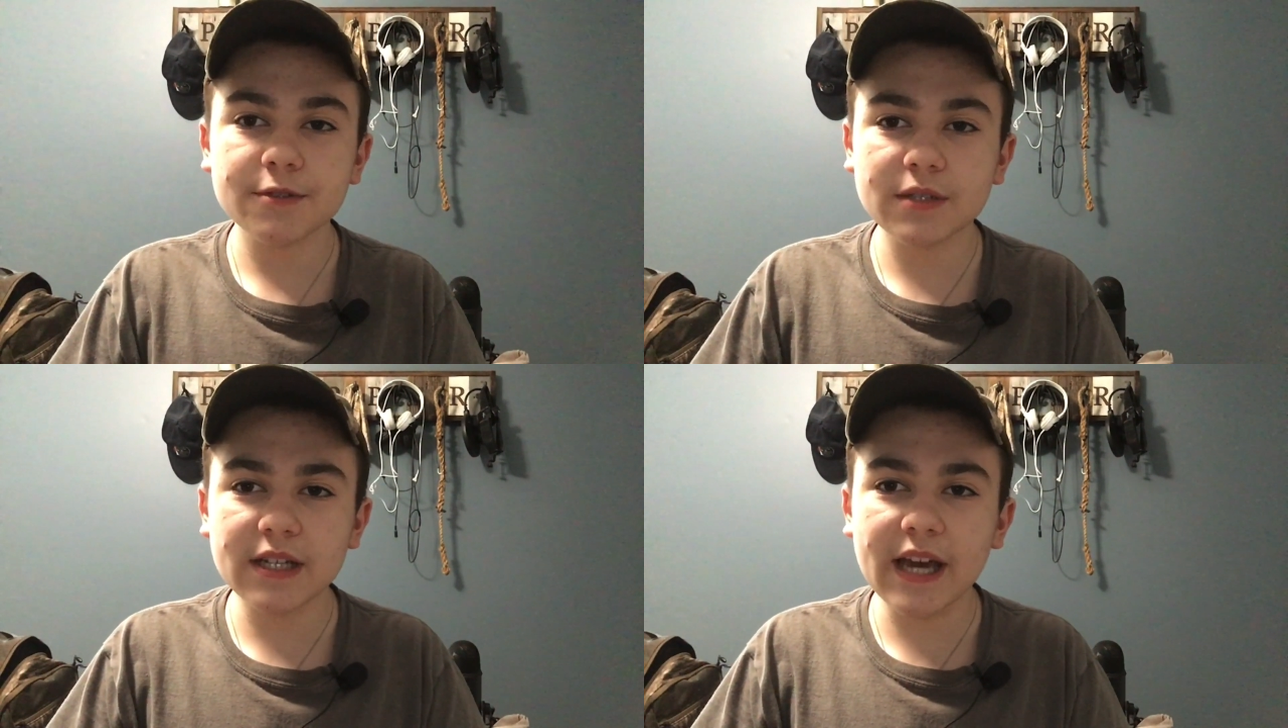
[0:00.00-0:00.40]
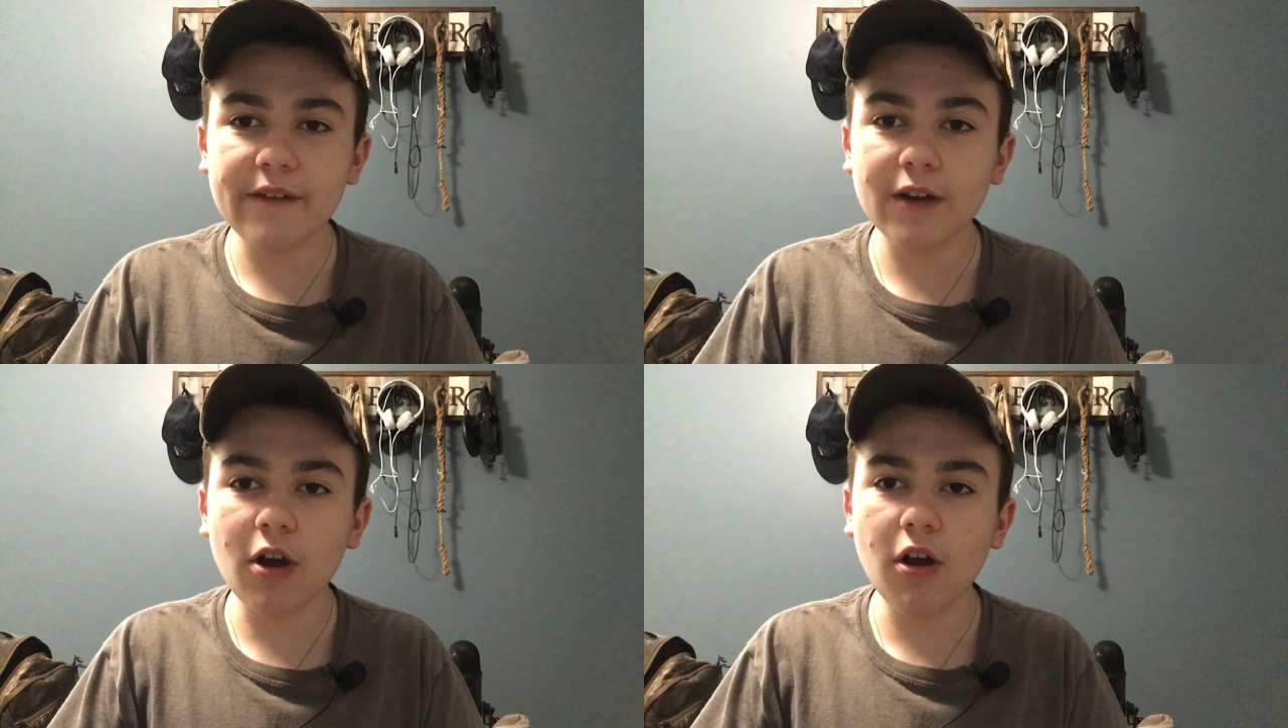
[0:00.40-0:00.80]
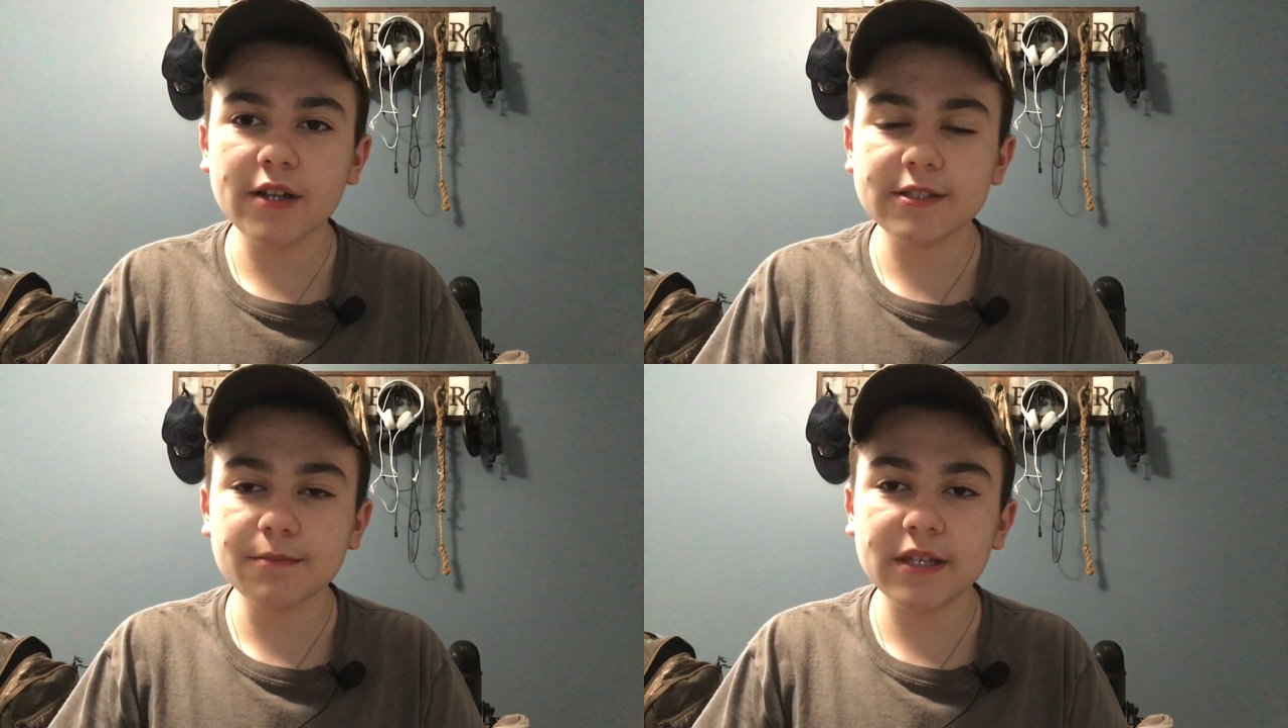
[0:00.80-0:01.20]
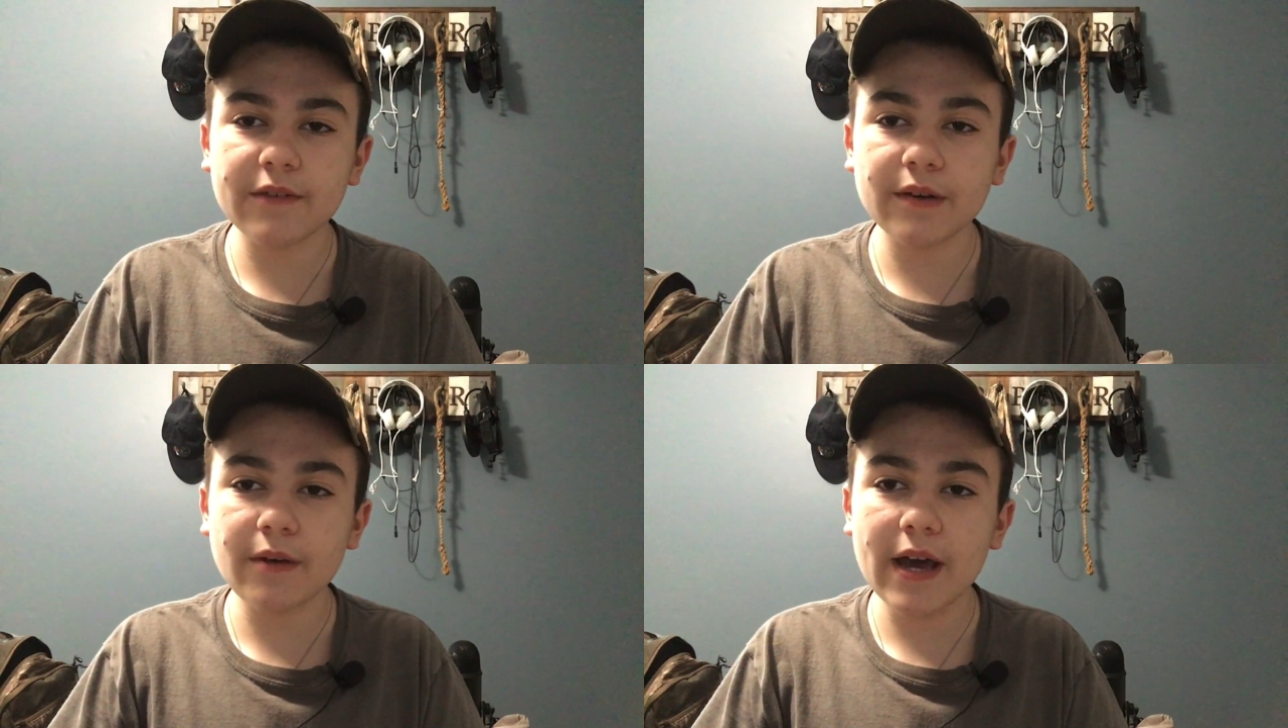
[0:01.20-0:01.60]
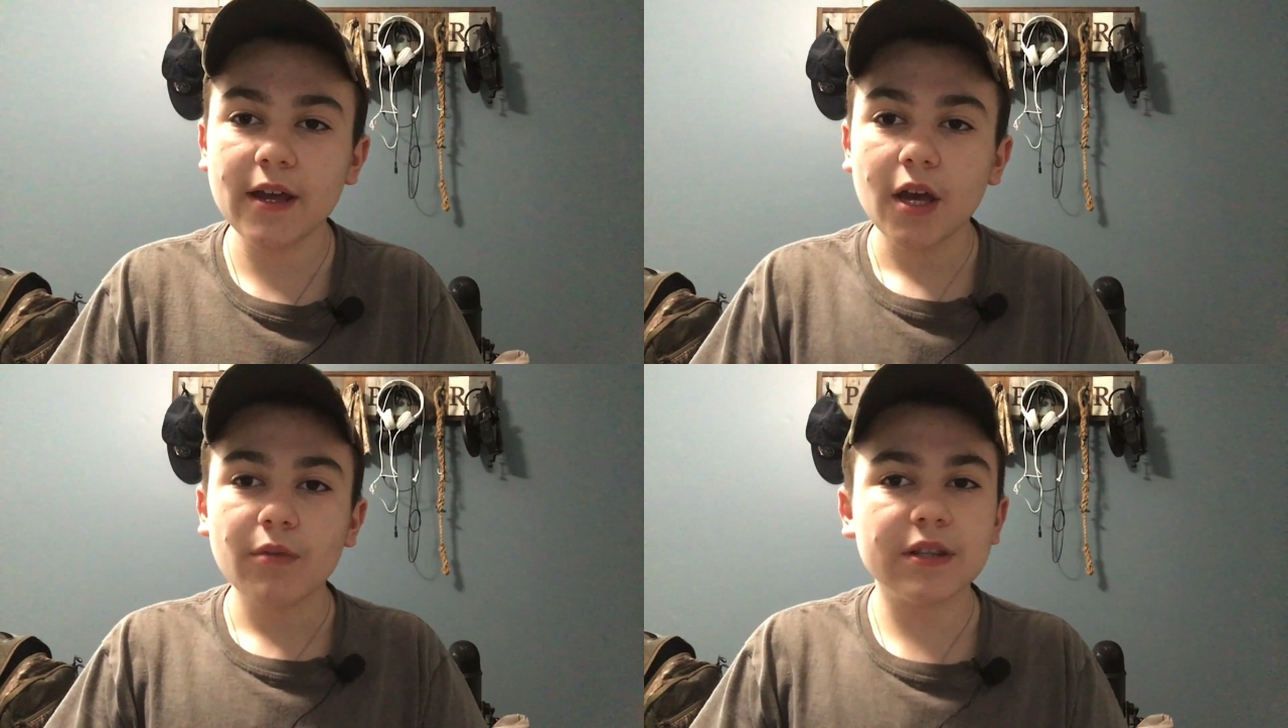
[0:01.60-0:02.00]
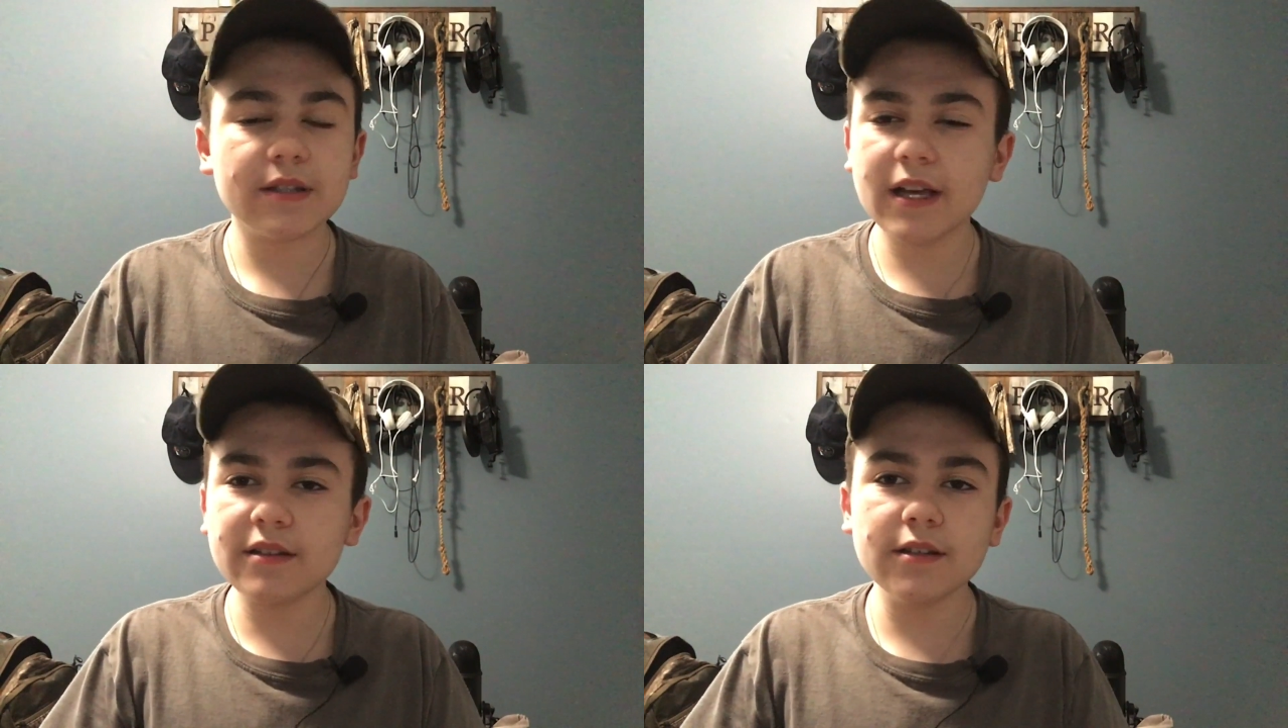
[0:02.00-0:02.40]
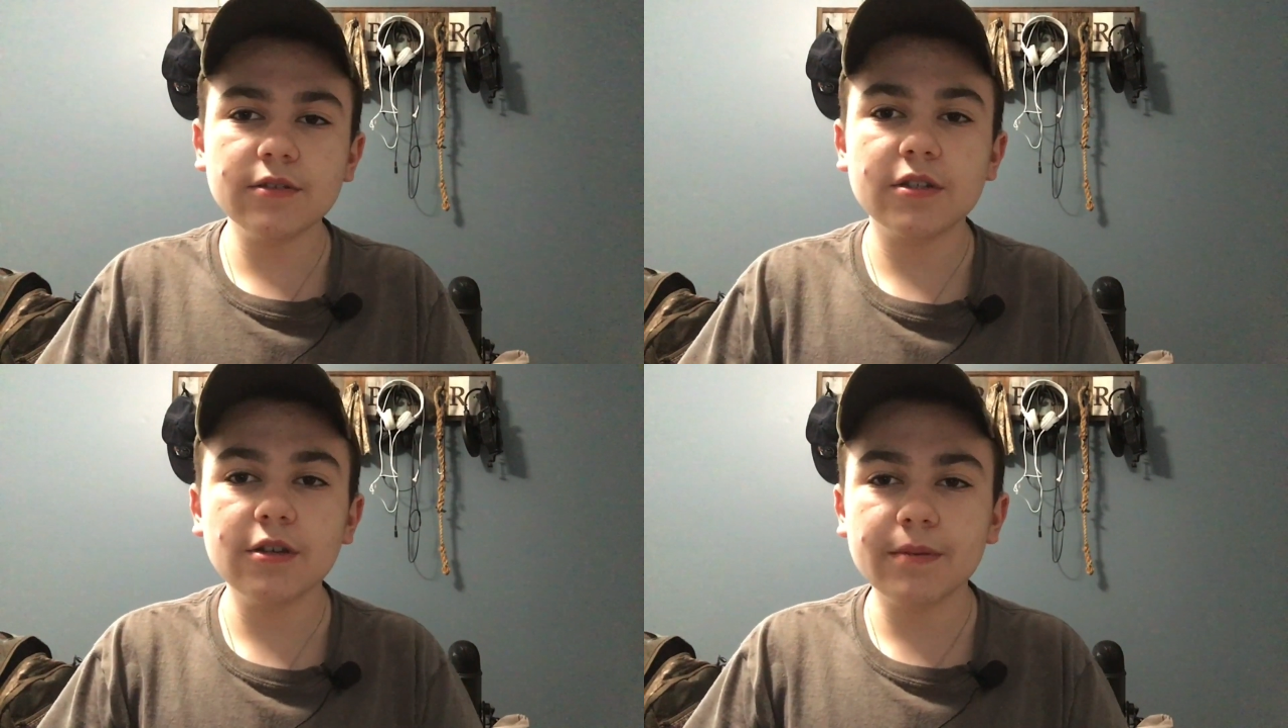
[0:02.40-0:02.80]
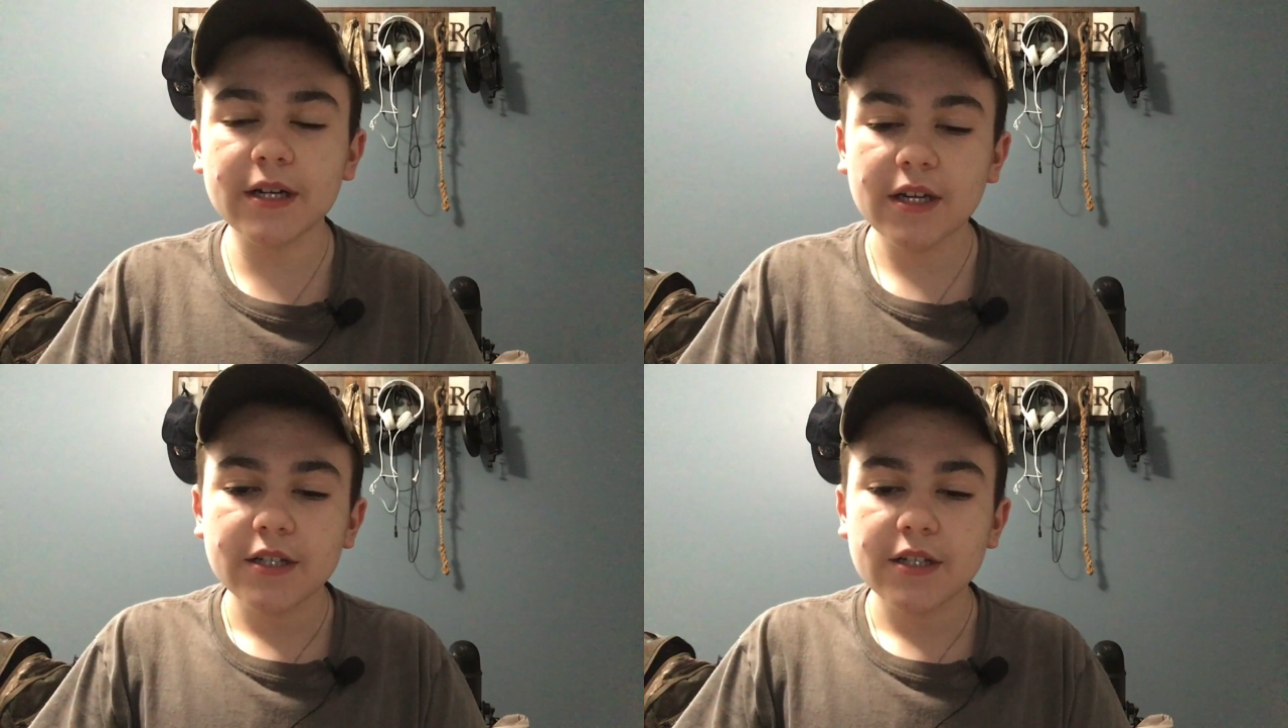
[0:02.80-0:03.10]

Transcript: We're going to have an awesome giveaway with another YouTuber.